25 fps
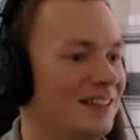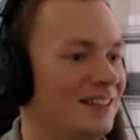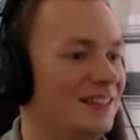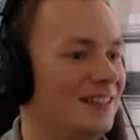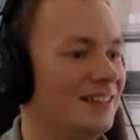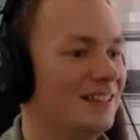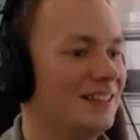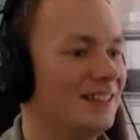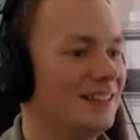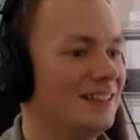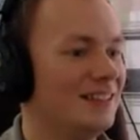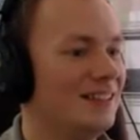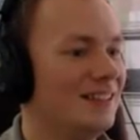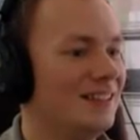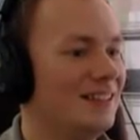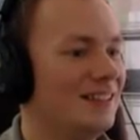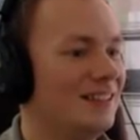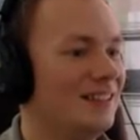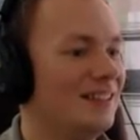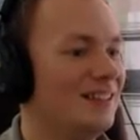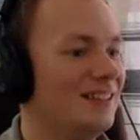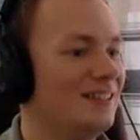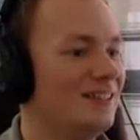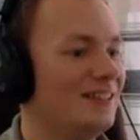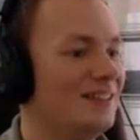
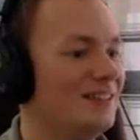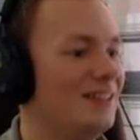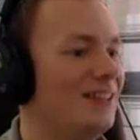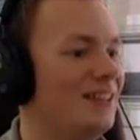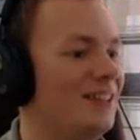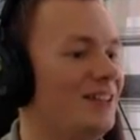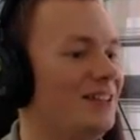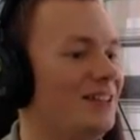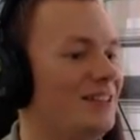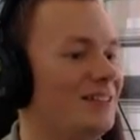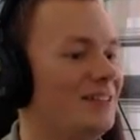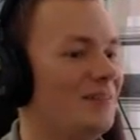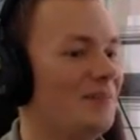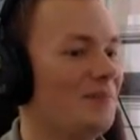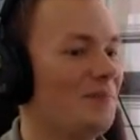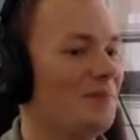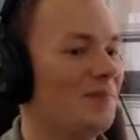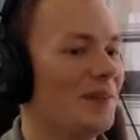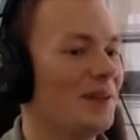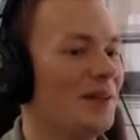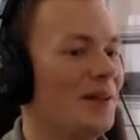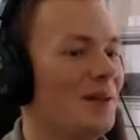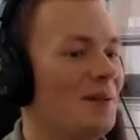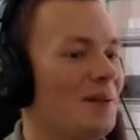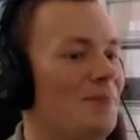Oh, oh
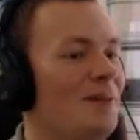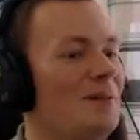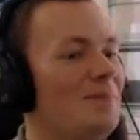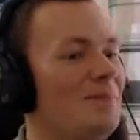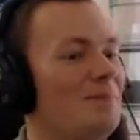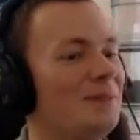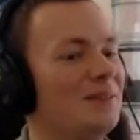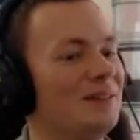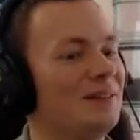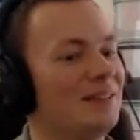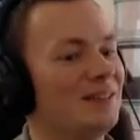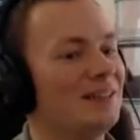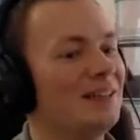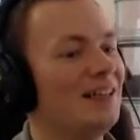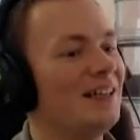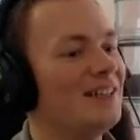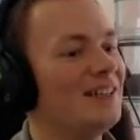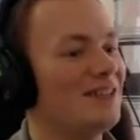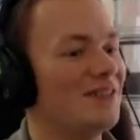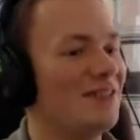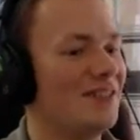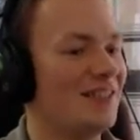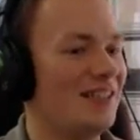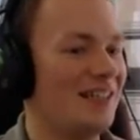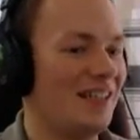no. People,
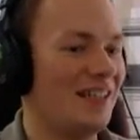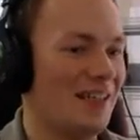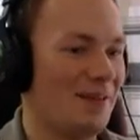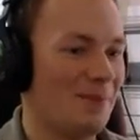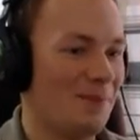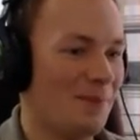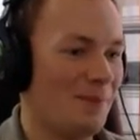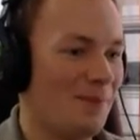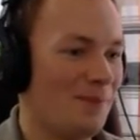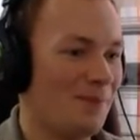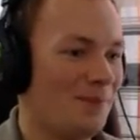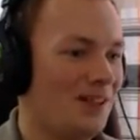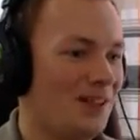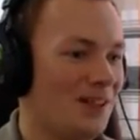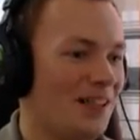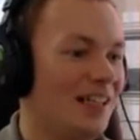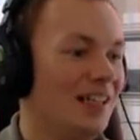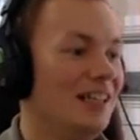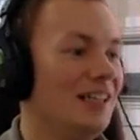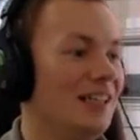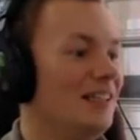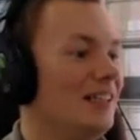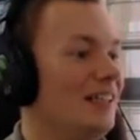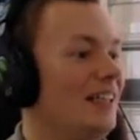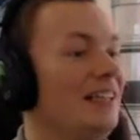can't you see him?
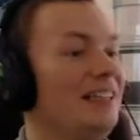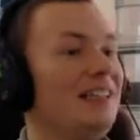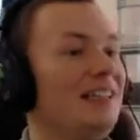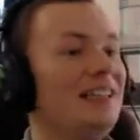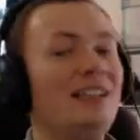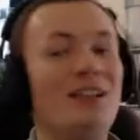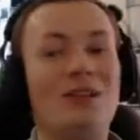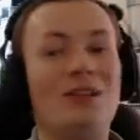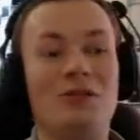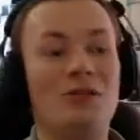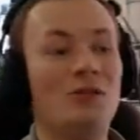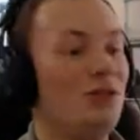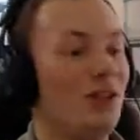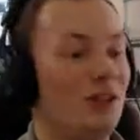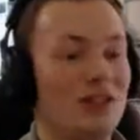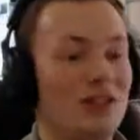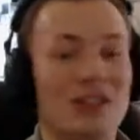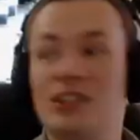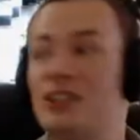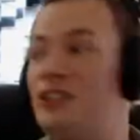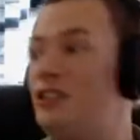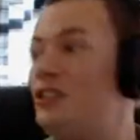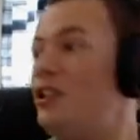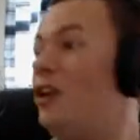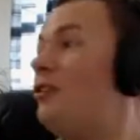Get the local
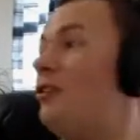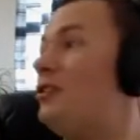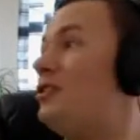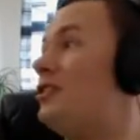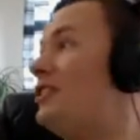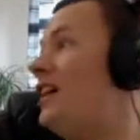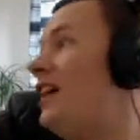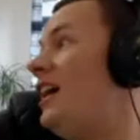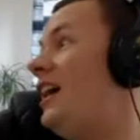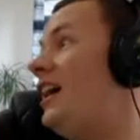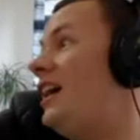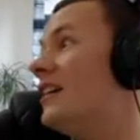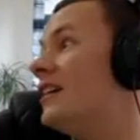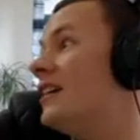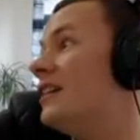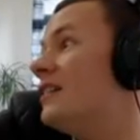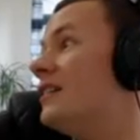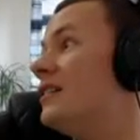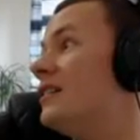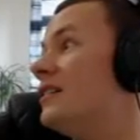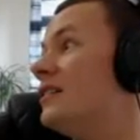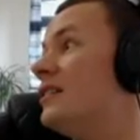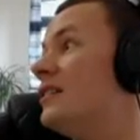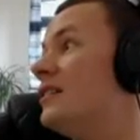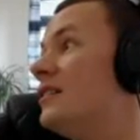do doctor!
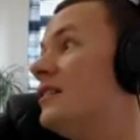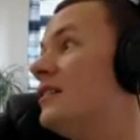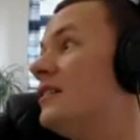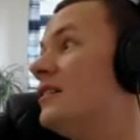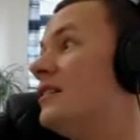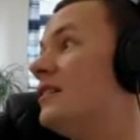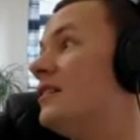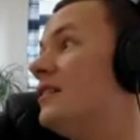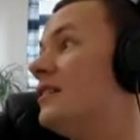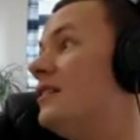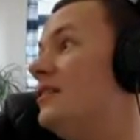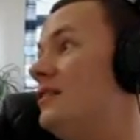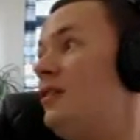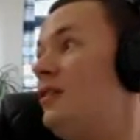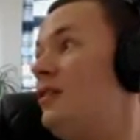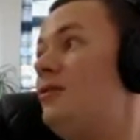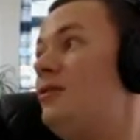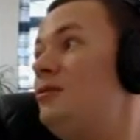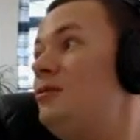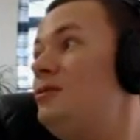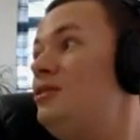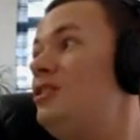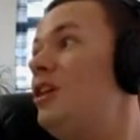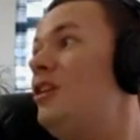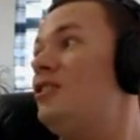
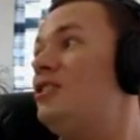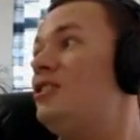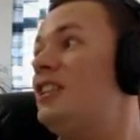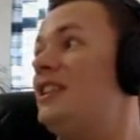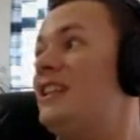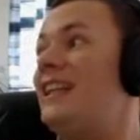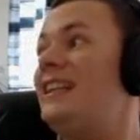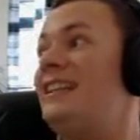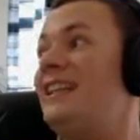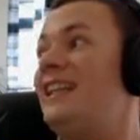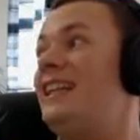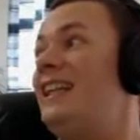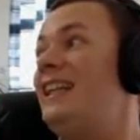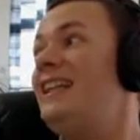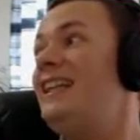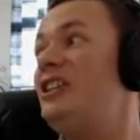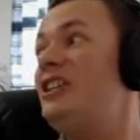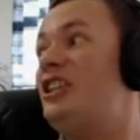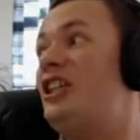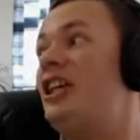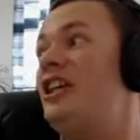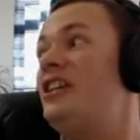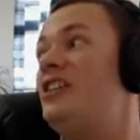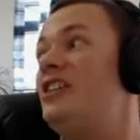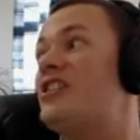Local doctor, get the
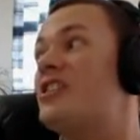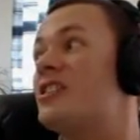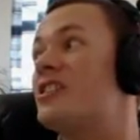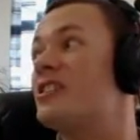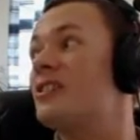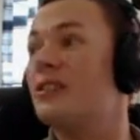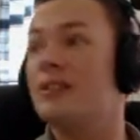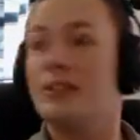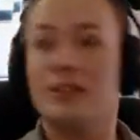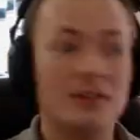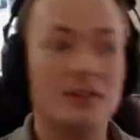leeches!